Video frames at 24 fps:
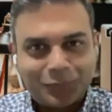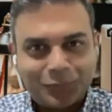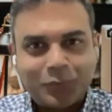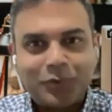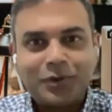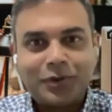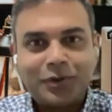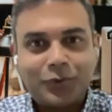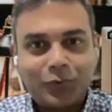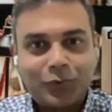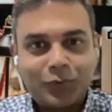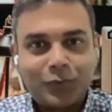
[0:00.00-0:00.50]

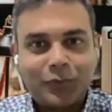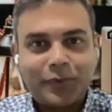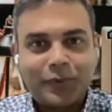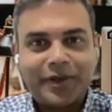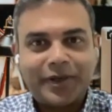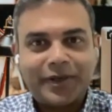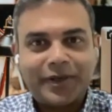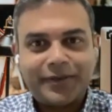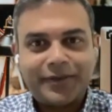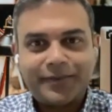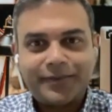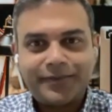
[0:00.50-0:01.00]
will go away.
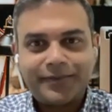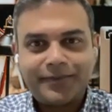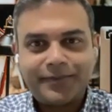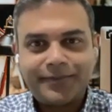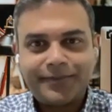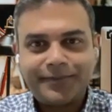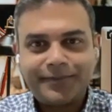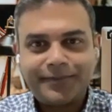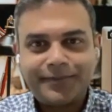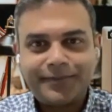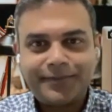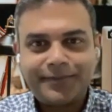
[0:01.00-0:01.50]
Yeah,
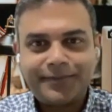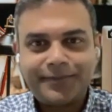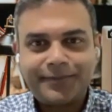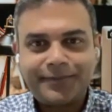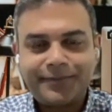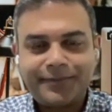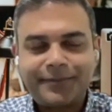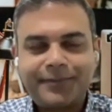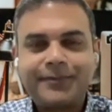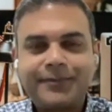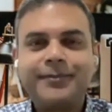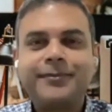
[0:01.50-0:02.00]

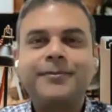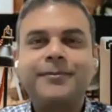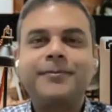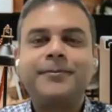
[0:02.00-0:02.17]
exactly.